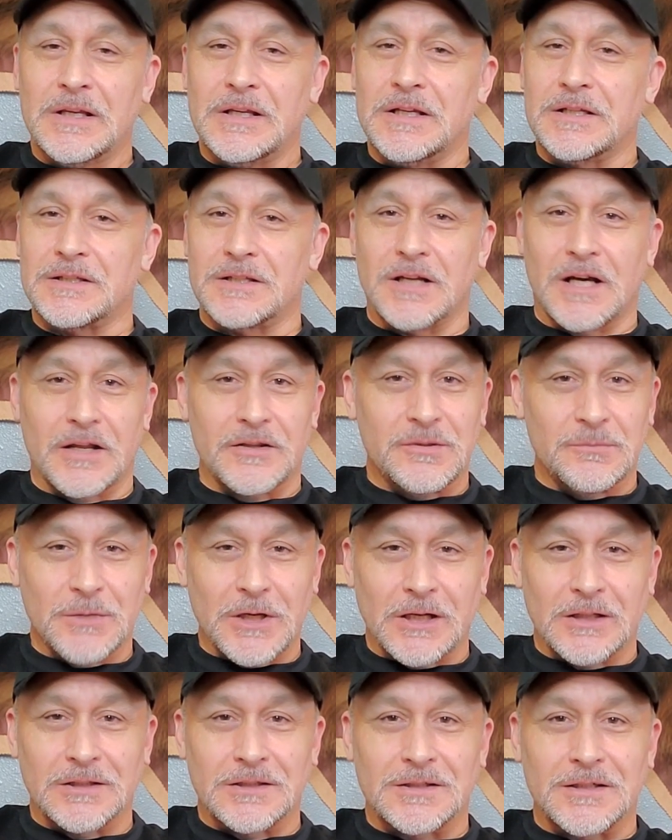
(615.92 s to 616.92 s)
is not the
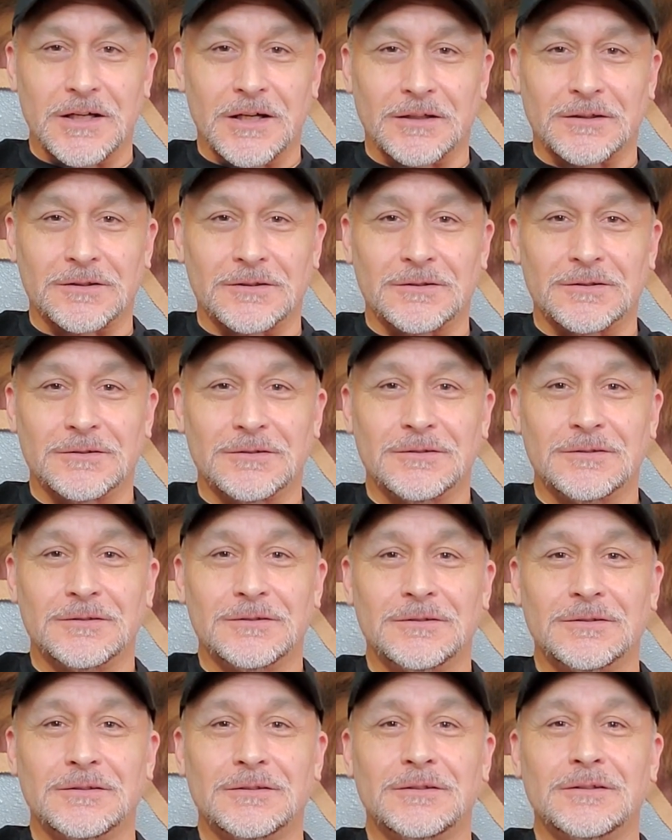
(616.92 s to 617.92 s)
metal detector.
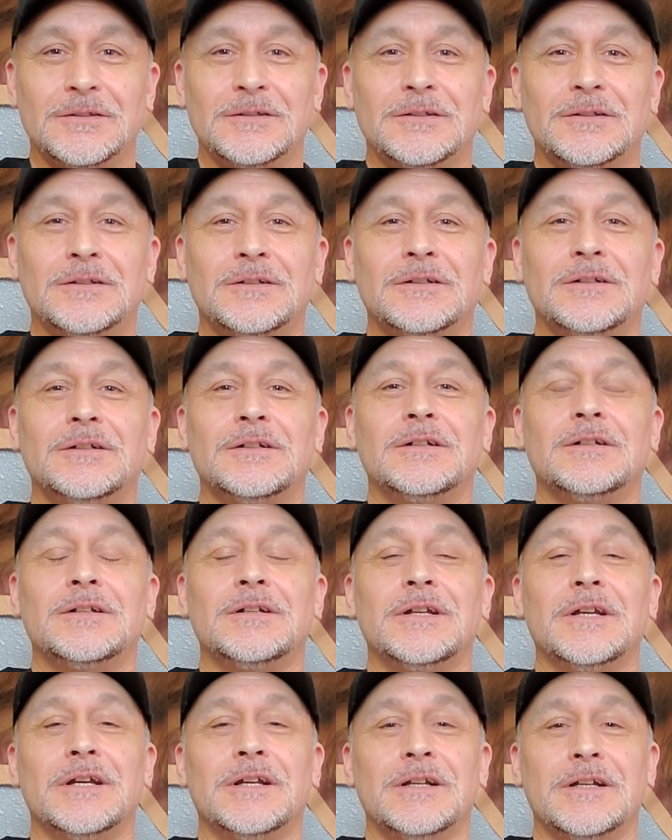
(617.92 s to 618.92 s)

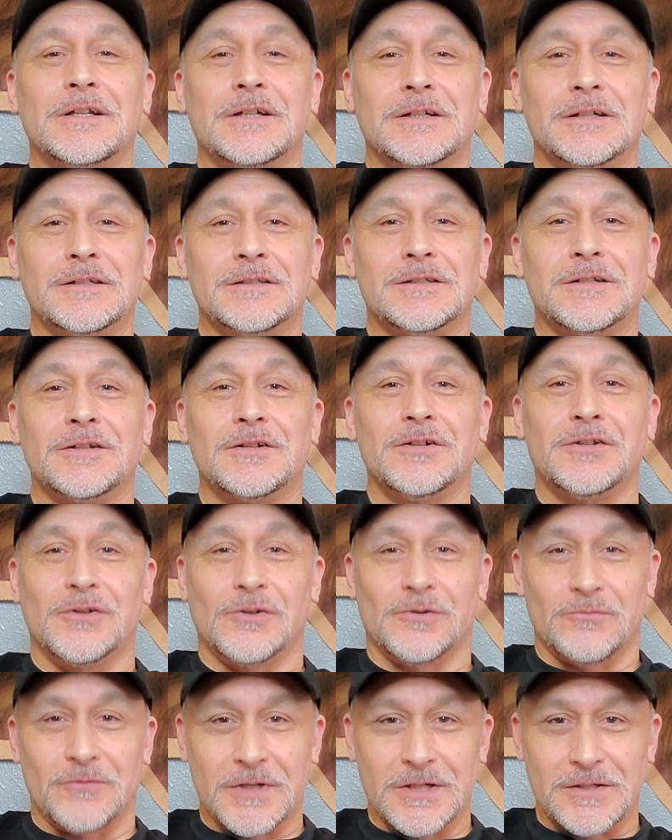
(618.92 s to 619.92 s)
It is
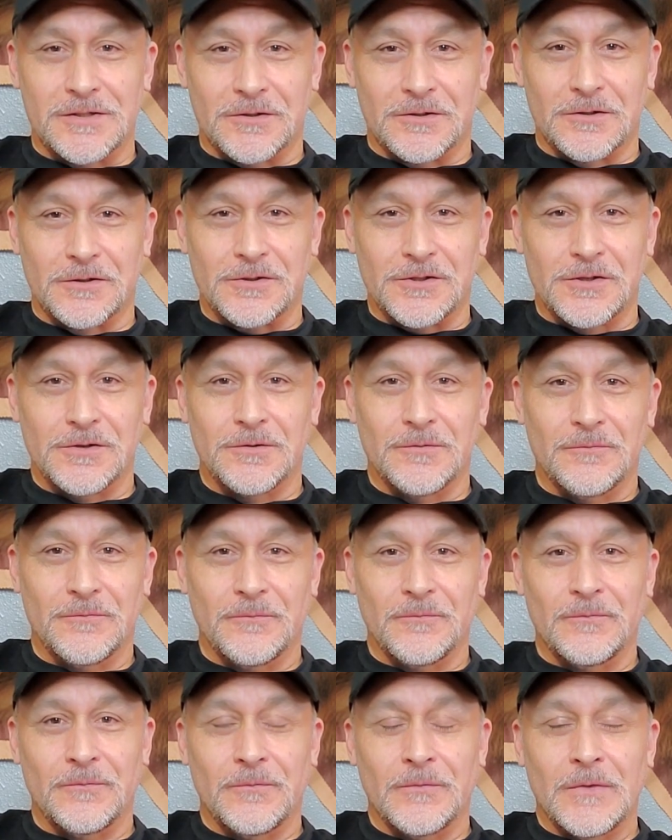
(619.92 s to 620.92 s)
your research.
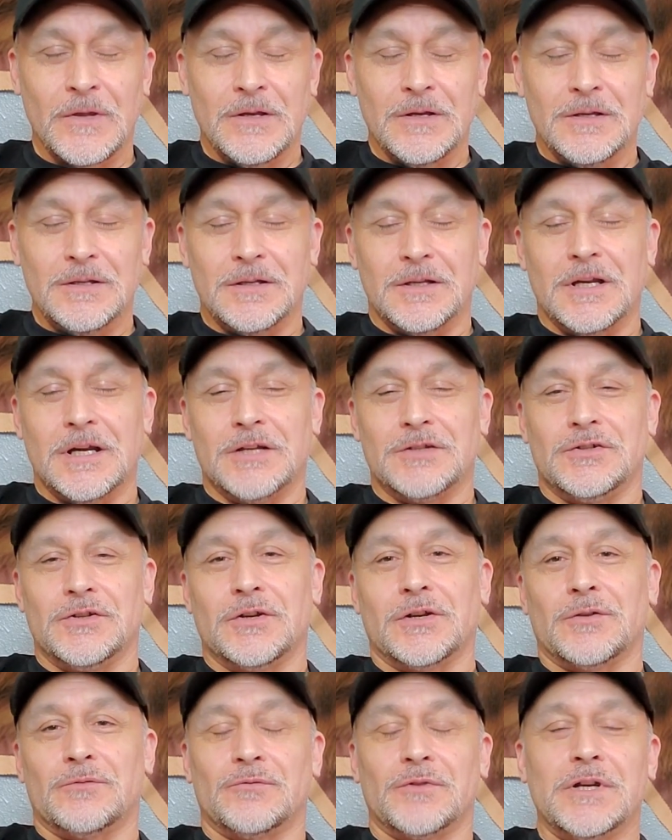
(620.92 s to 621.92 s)
Guys,
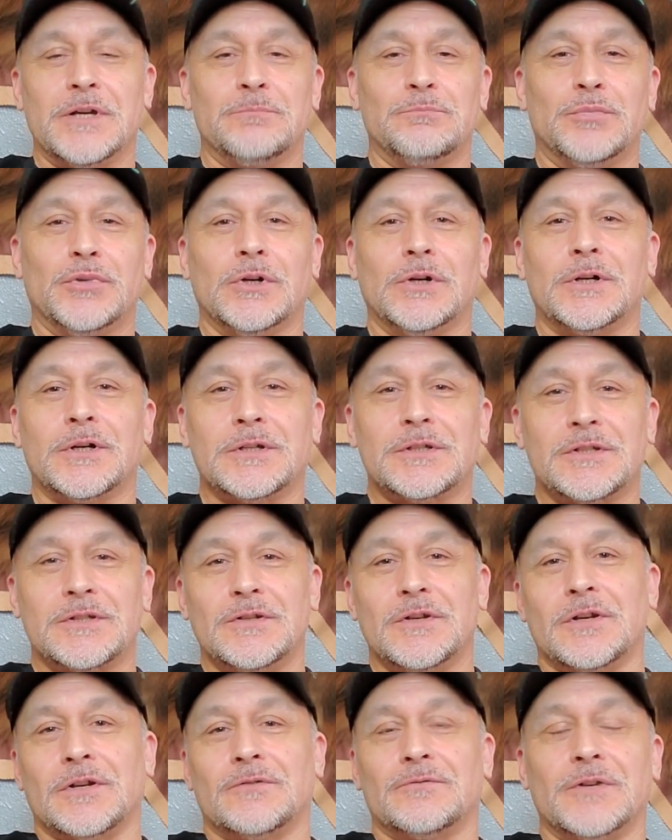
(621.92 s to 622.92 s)
you can read books.
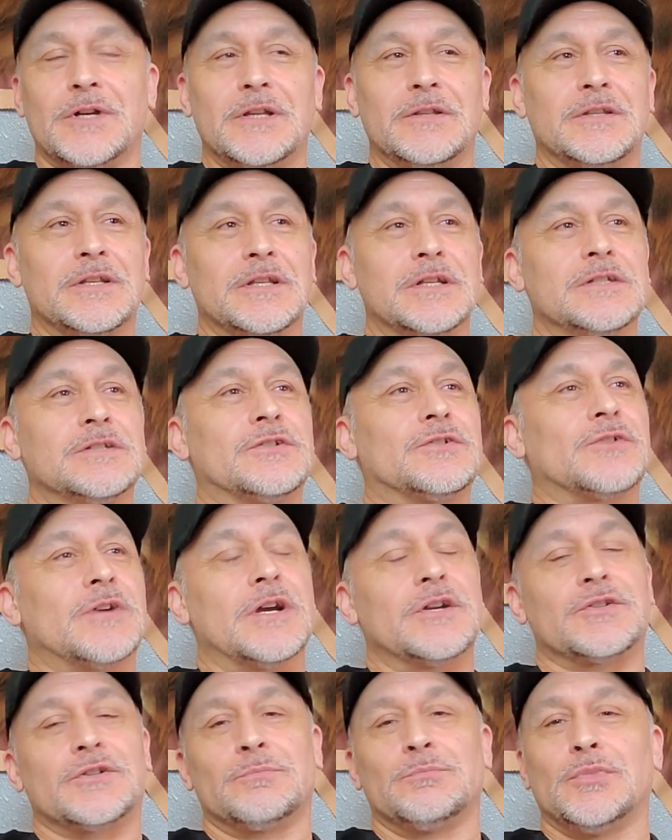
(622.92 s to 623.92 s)
You can read these
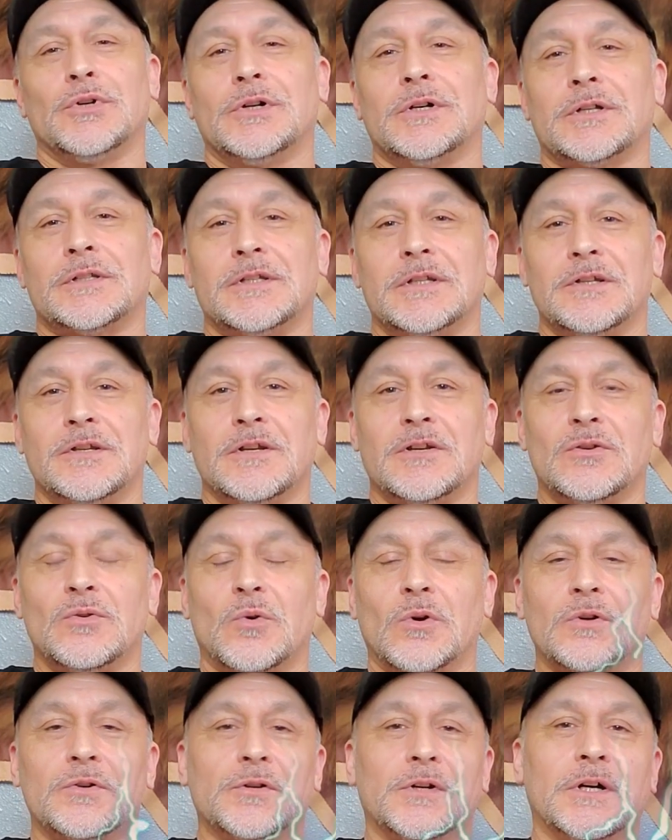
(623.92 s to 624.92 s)
treasure books that you can
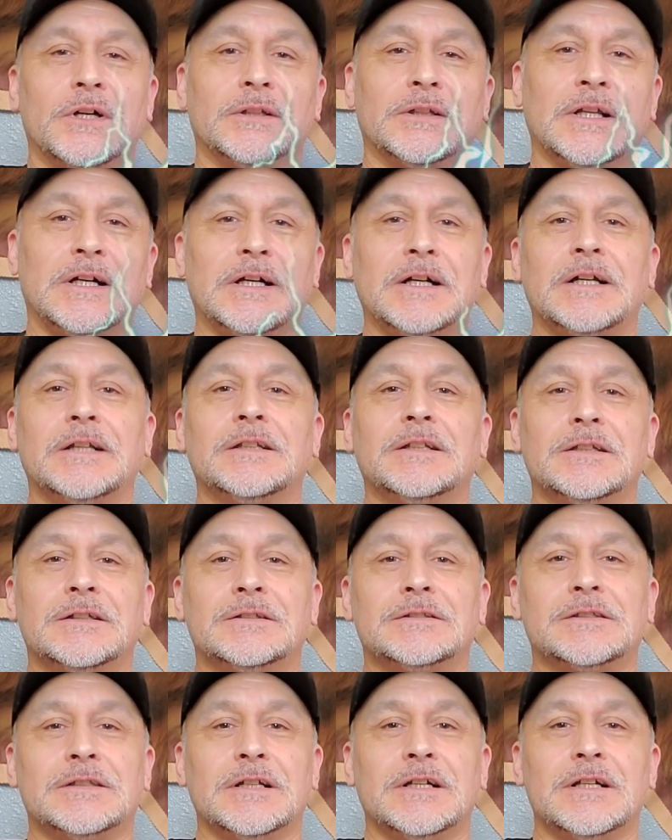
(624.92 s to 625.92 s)
order online
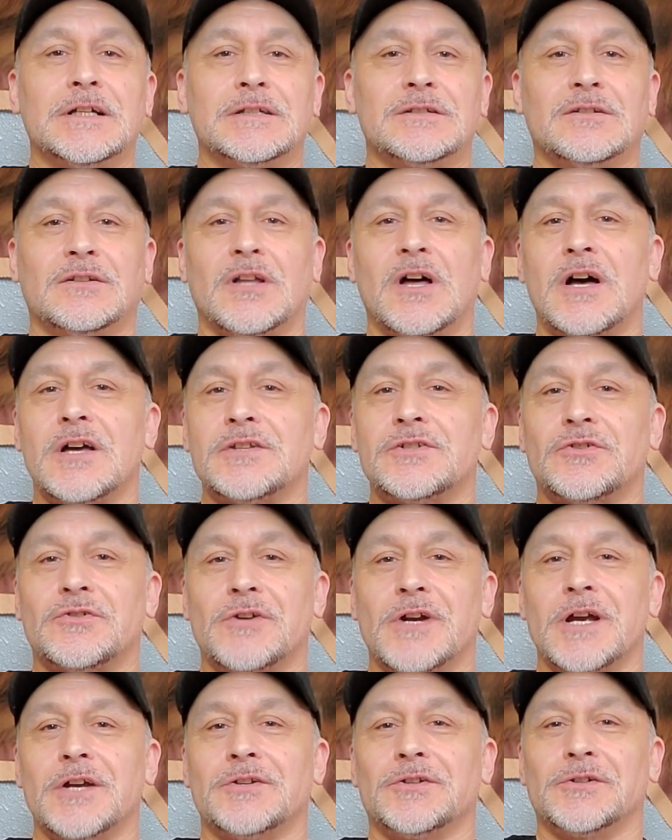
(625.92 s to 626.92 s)
that says lost
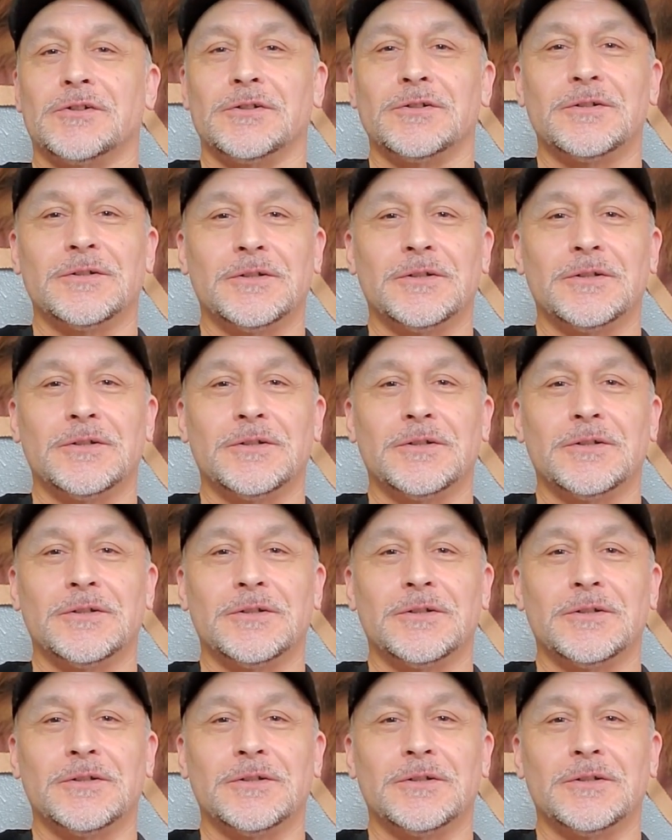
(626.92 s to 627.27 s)
treasure,